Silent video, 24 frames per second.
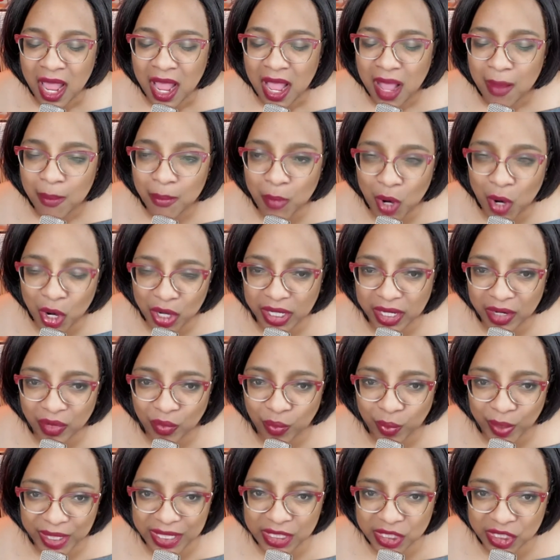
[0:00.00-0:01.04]
market
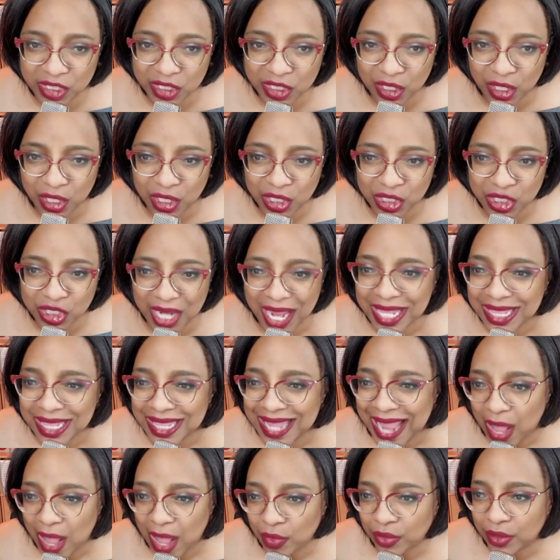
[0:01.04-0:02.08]
research and
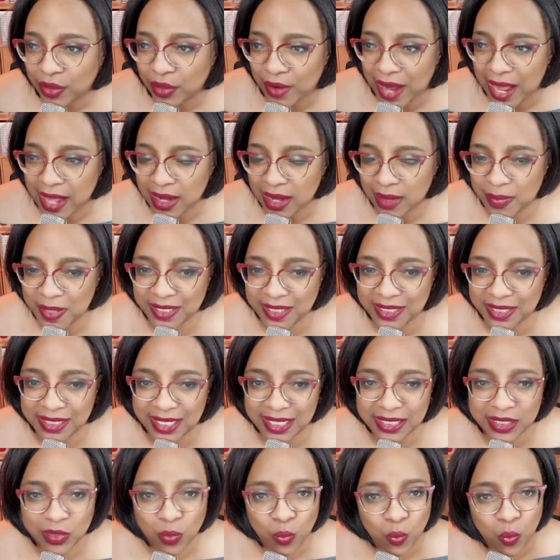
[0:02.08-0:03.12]
now they're out of
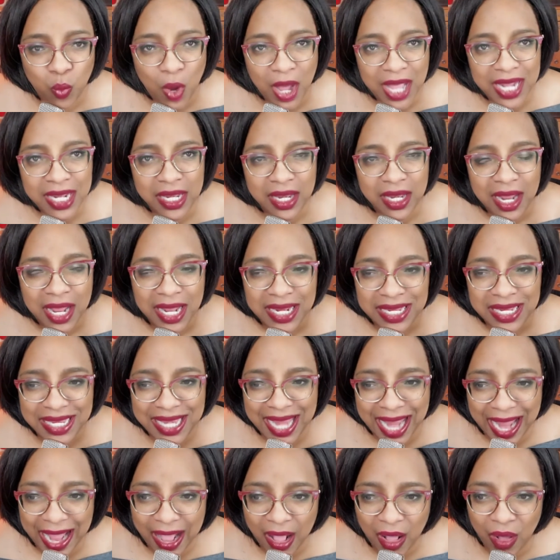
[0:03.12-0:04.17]
business. What
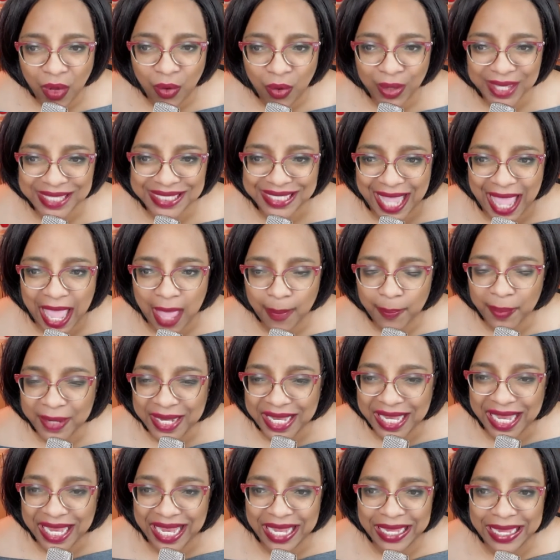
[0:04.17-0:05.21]
now is
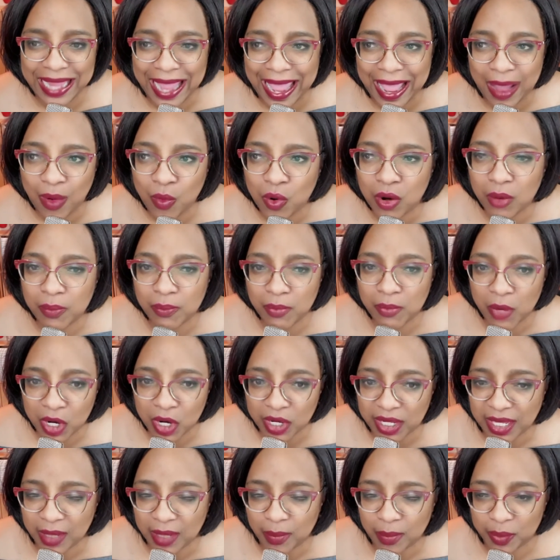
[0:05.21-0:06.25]
happening in our
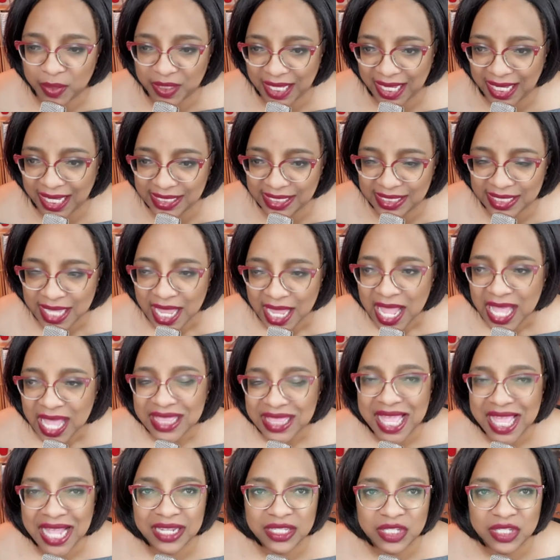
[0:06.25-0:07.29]
marketplace
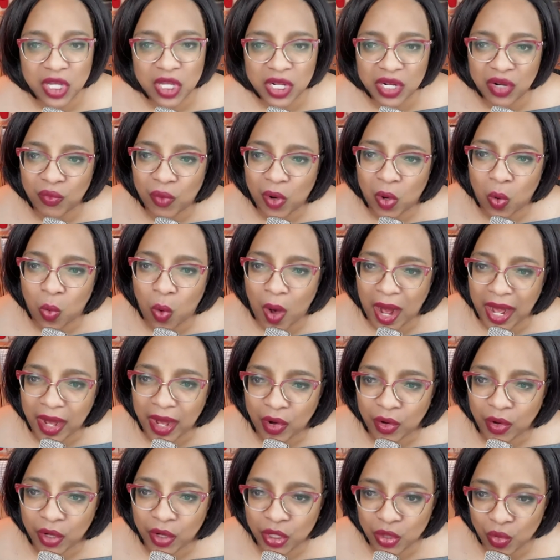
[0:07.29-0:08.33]
that is going to
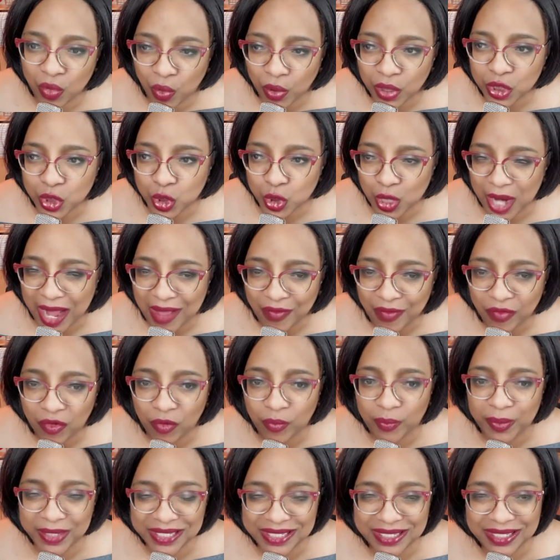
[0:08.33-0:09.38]
require your travel
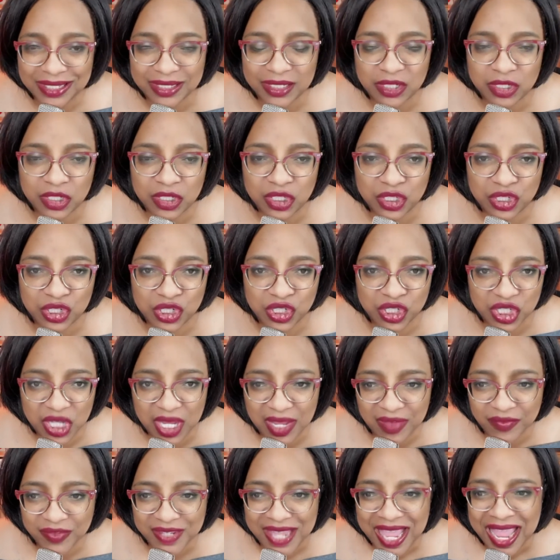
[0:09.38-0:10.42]
business to
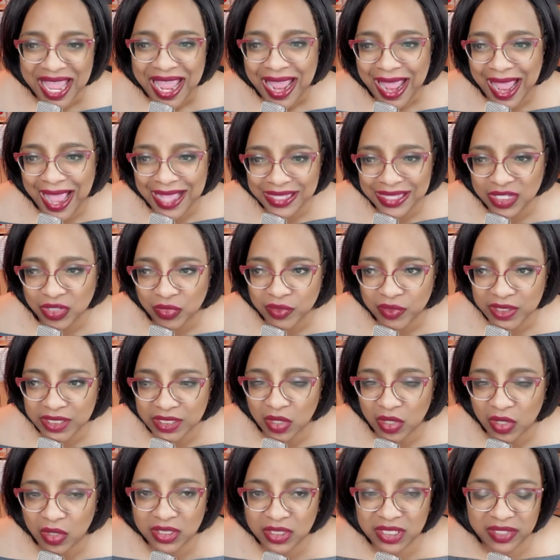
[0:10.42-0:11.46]
shift as a
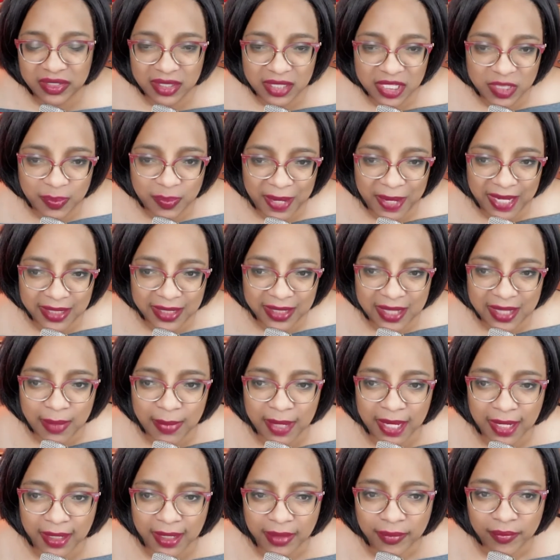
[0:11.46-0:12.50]
result of this
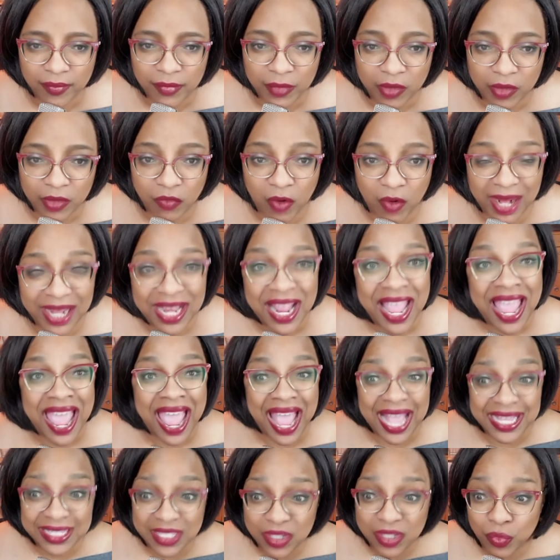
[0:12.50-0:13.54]
pandemic? right?
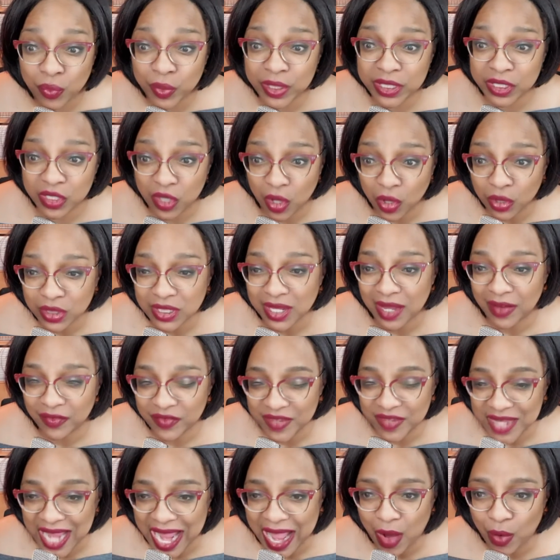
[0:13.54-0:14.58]
As a result of
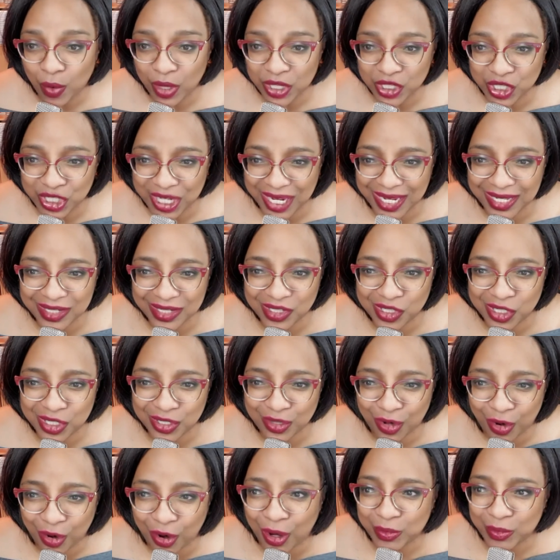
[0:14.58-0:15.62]
now a change in
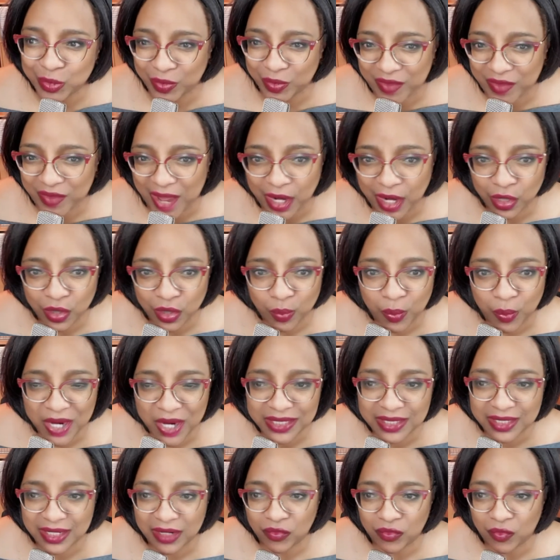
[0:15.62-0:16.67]
arms, we've got a new
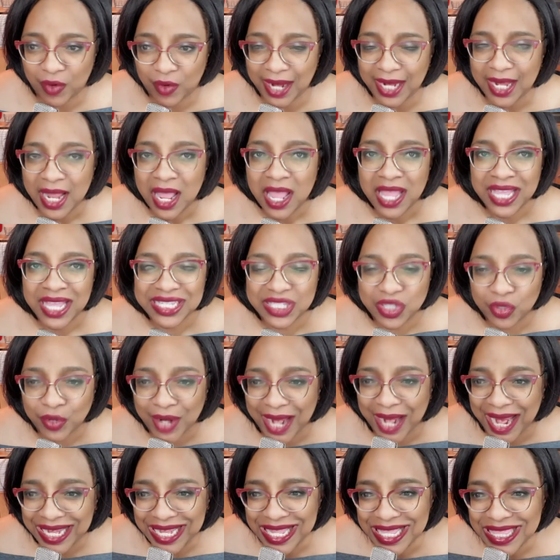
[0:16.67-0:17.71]
president, right? Is there
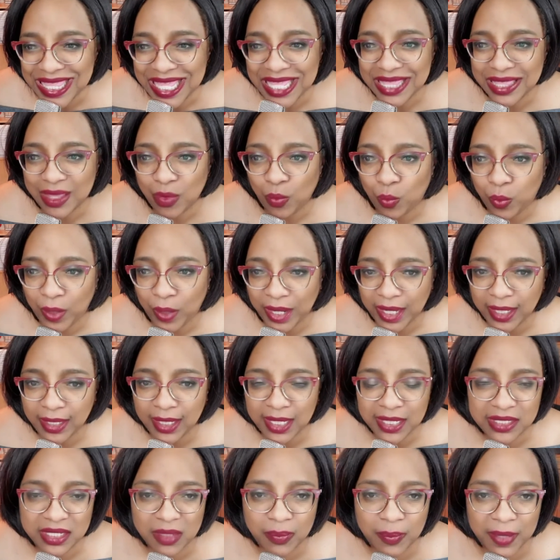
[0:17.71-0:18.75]
anything that we
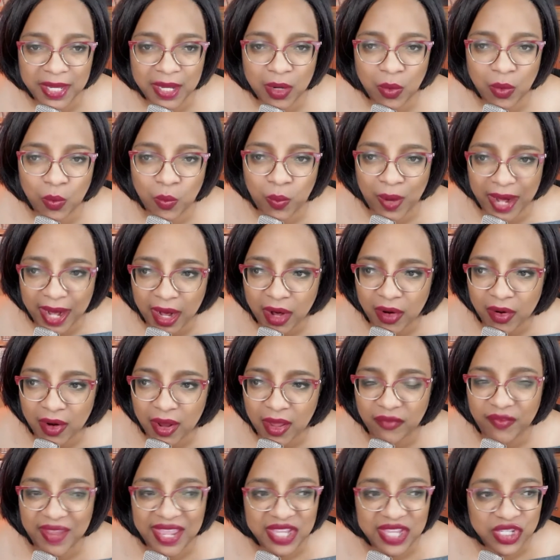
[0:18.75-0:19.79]
need to be aware
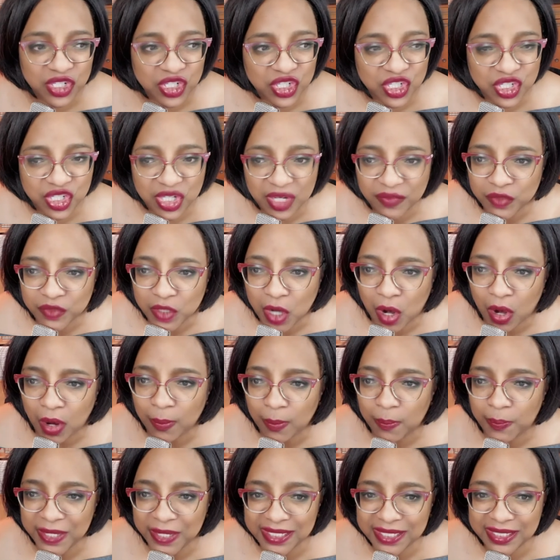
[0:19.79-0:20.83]
of and shift
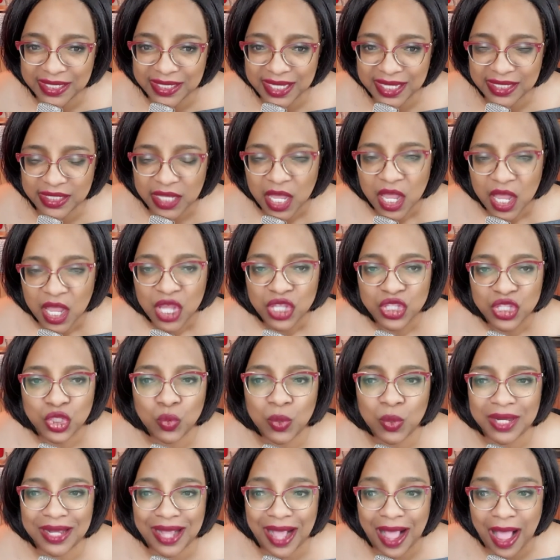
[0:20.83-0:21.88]
our business
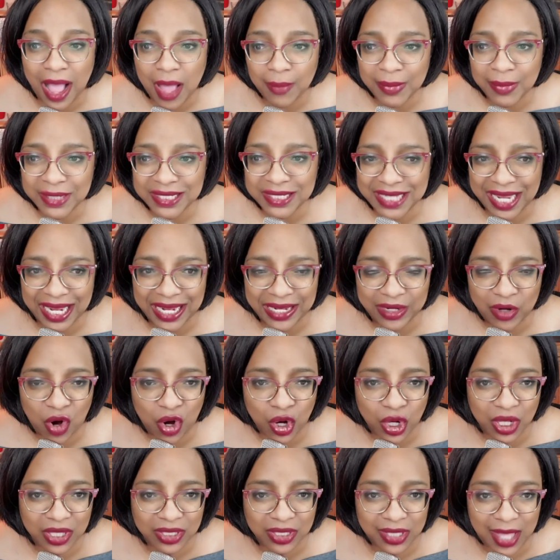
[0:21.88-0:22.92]
to accommodate
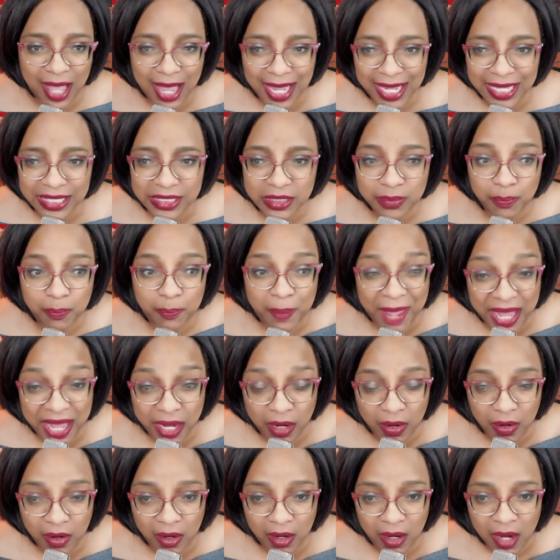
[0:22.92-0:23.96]
our clients
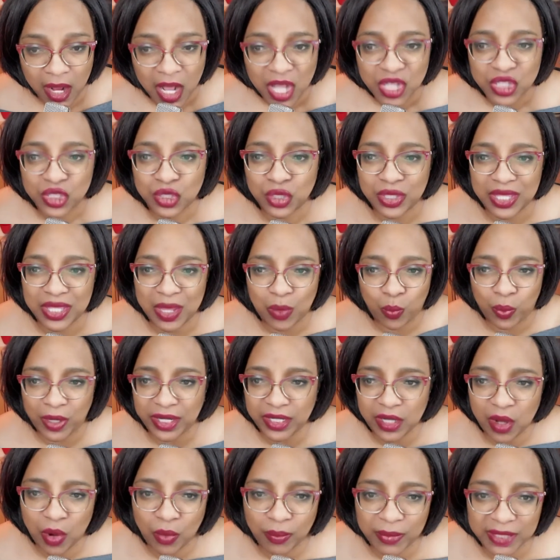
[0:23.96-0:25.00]
better so that we
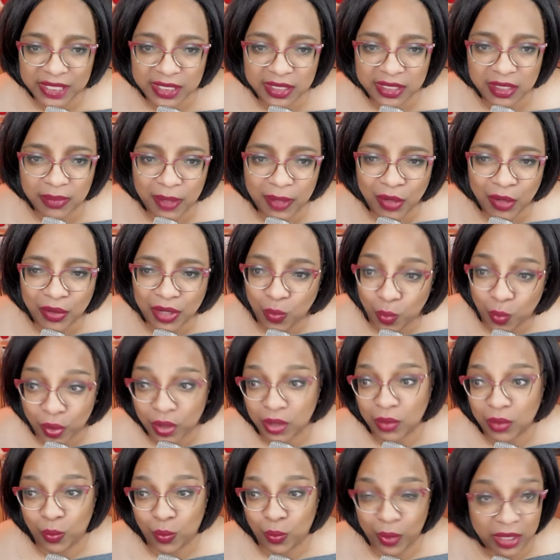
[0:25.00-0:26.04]
don't miss the boat and
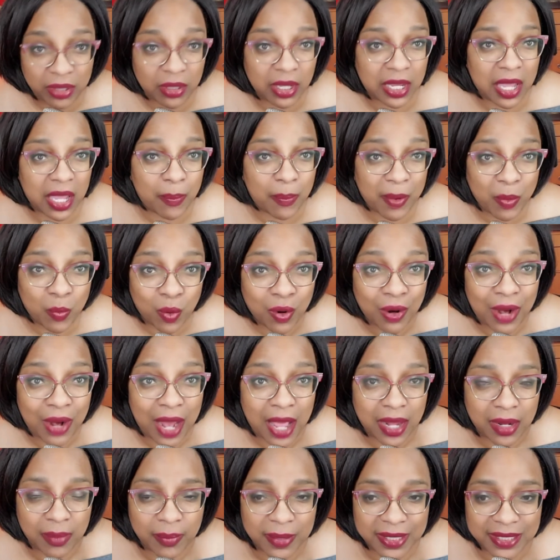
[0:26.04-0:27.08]
we we look up and we're
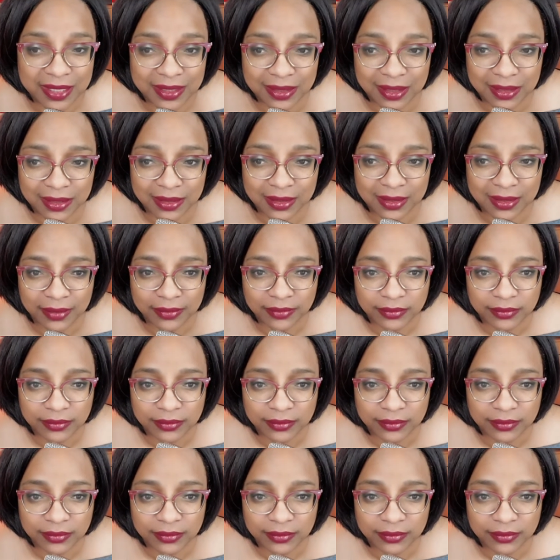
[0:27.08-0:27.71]
out of business?